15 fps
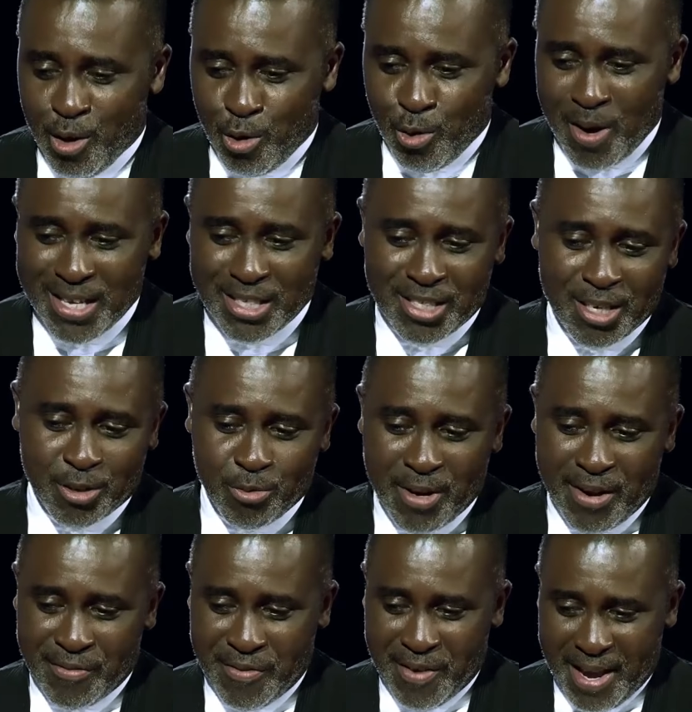Oluwasegun
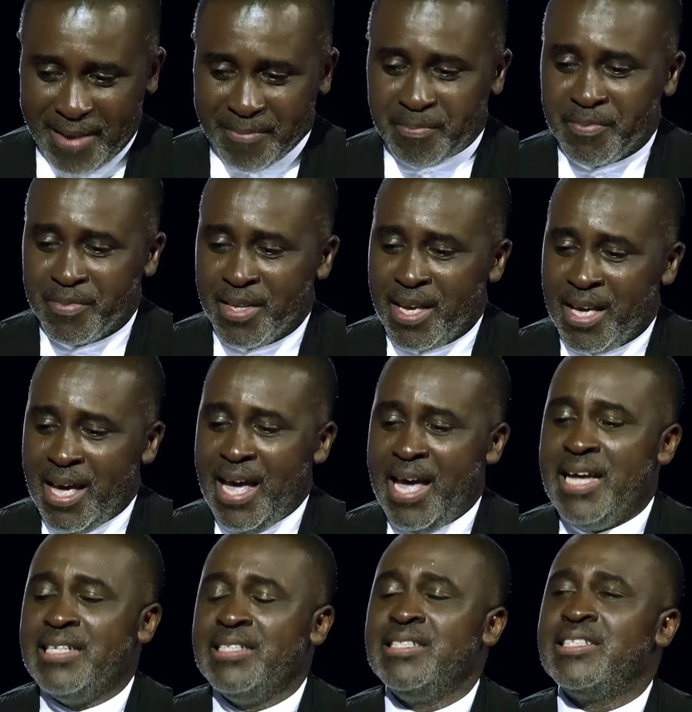Affair.
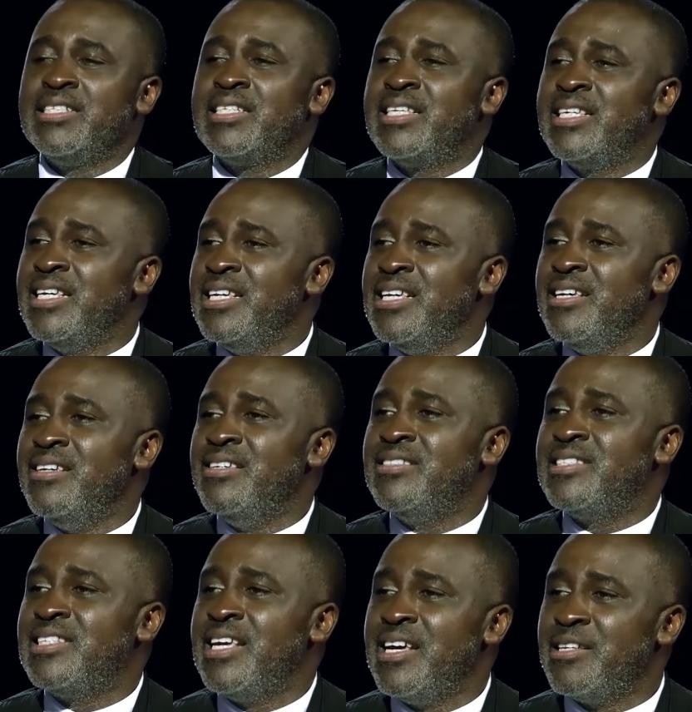And he
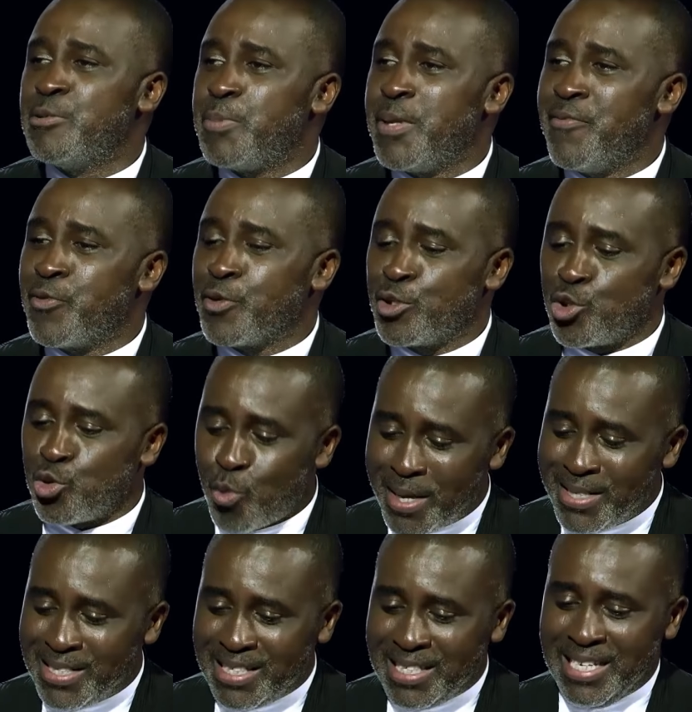is here to play for
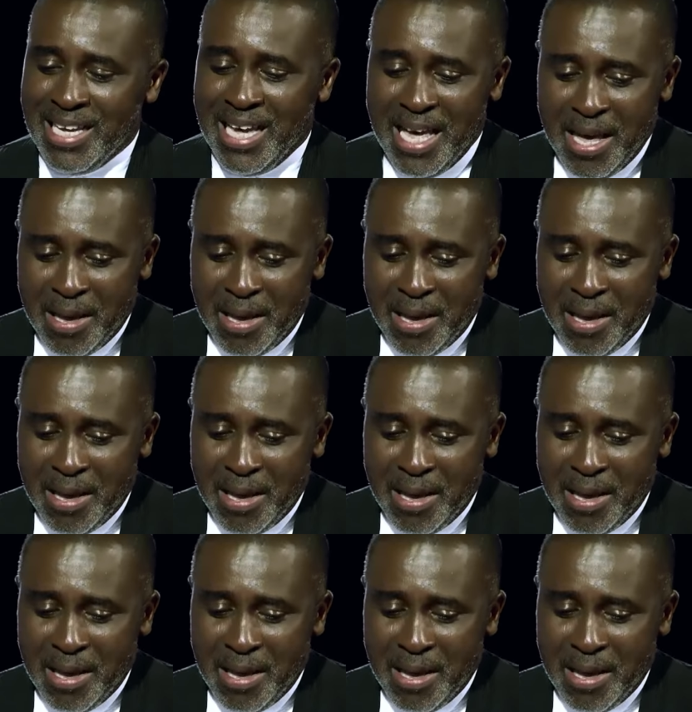20